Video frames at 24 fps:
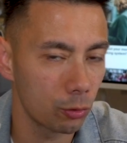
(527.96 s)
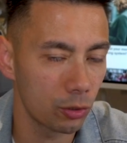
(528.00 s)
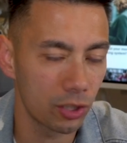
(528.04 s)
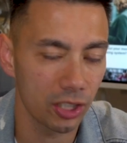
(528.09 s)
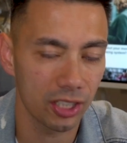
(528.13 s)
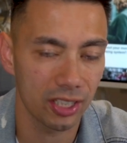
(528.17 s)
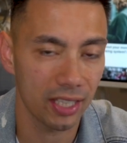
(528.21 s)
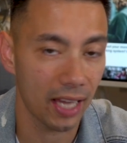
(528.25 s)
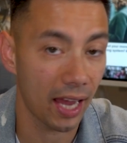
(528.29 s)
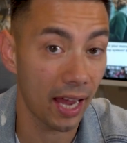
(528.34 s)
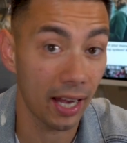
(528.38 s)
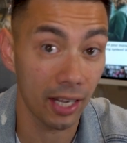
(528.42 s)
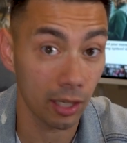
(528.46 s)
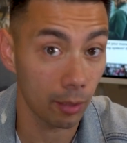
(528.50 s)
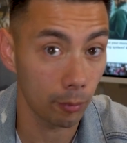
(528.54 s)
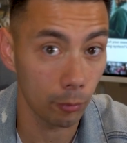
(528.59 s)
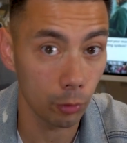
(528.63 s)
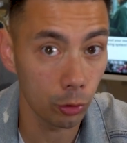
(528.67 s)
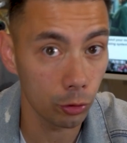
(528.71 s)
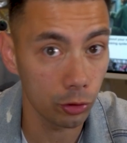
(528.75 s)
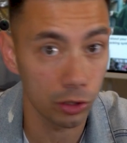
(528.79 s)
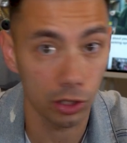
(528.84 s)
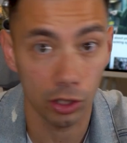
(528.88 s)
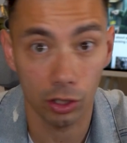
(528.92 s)
just end up
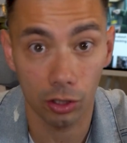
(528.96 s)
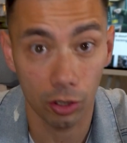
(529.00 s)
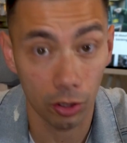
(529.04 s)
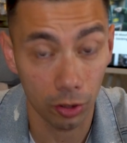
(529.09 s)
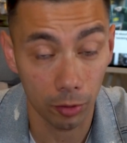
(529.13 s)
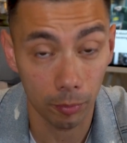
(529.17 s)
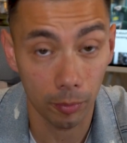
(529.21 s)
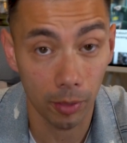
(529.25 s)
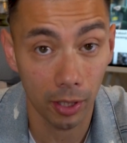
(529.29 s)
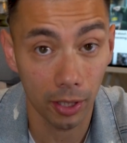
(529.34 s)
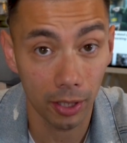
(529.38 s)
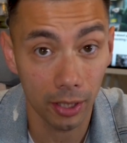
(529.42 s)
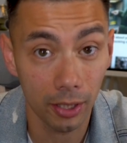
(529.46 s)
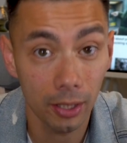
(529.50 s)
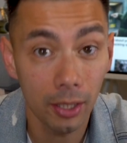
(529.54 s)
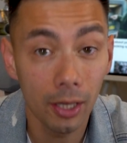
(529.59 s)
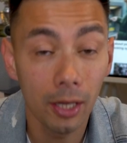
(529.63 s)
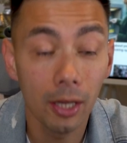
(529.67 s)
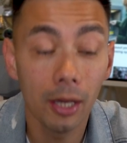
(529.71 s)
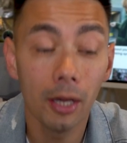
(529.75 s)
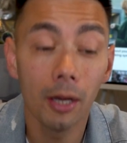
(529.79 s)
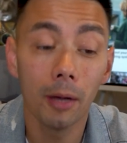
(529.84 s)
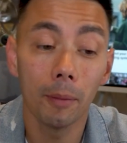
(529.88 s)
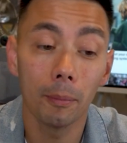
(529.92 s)
losing a lot of money.
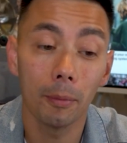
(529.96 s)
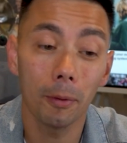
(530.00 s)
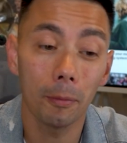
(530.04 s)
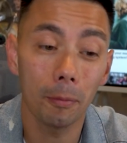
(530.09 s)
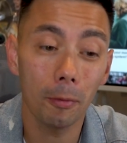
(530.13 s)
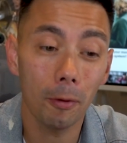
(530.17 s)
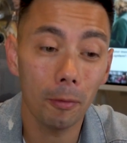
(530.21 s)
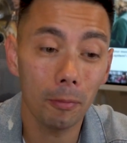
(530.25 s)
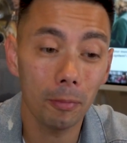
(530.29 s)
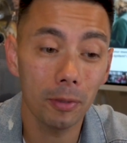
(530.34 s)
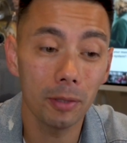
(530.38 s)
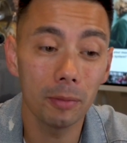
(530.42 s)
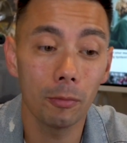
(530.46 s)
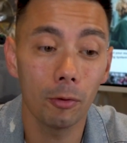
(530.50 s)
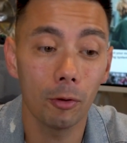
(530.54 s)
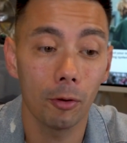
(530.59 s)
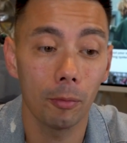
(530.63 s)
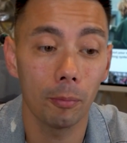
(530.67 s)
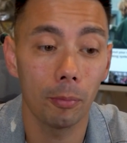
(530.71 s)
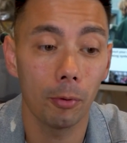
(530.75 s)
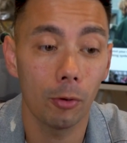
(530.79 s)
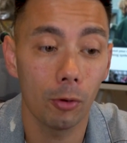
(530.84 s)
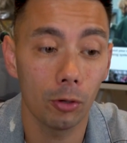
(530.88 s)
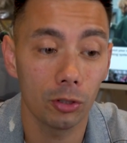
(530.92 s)
But probably more
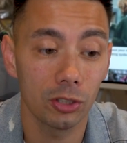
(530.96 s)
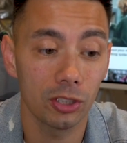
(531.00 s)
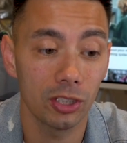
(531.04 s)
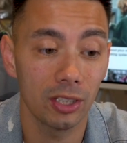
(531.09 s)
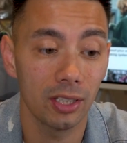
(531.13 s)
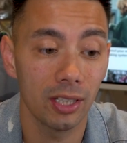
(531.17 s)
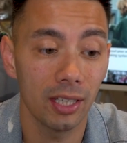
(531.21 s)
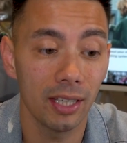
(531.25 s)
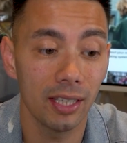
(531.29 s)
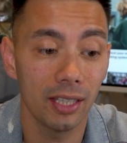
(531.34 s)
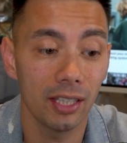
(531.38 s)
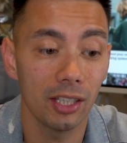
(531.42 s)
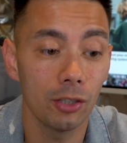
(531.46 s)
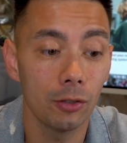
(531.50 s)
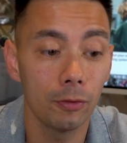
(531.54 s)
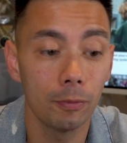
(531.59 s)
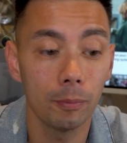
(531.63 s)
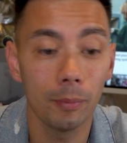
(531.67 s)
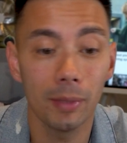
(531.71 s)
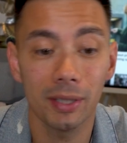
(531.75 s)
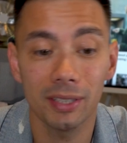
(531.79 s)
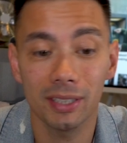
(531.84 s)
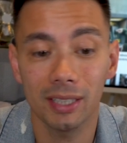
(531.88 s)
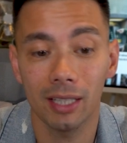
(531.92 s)
importantly, you've
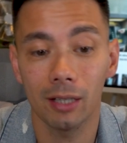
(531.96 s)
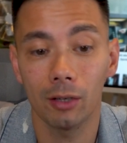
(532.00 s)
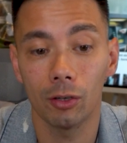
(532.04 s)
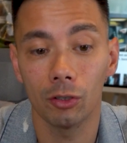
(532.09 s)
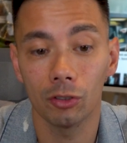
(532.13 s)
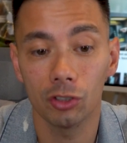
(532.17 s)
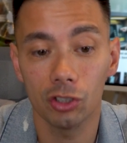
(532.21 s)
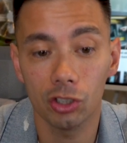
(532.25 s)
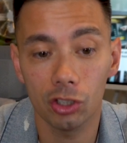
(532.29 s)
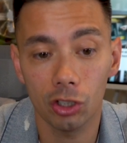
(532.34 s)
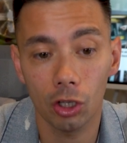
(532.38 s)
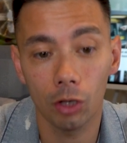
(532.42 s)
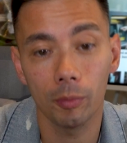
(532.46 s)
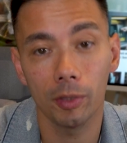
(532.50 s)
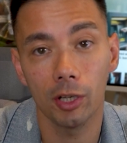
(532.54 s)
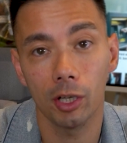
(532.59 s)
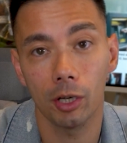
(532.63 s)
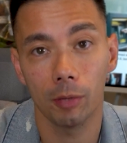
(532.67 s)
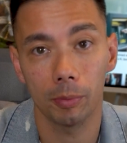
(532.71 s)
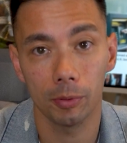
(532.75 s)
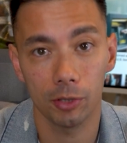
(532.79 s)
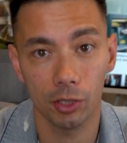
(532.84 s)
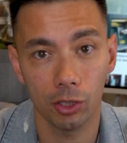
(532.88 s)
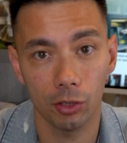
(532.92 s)
missed out on so many
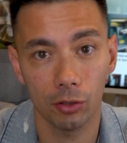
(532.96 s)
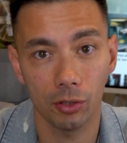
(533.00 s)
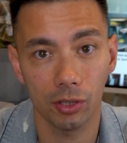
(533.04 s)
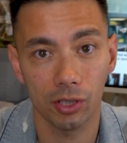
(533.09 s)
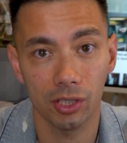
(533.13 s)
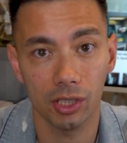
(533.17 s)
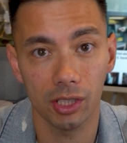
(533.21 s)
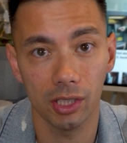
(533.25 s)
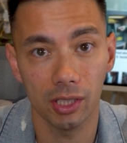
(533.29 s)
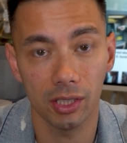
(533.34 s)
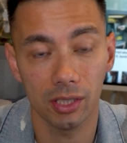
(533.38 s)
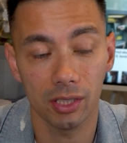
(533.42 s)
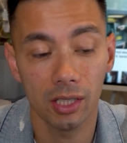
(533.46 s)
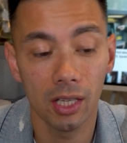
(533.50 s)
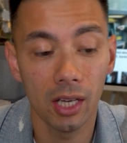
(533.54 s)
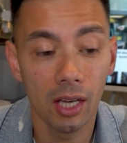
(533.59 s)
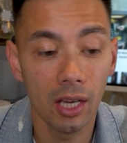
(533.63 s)
opportunities.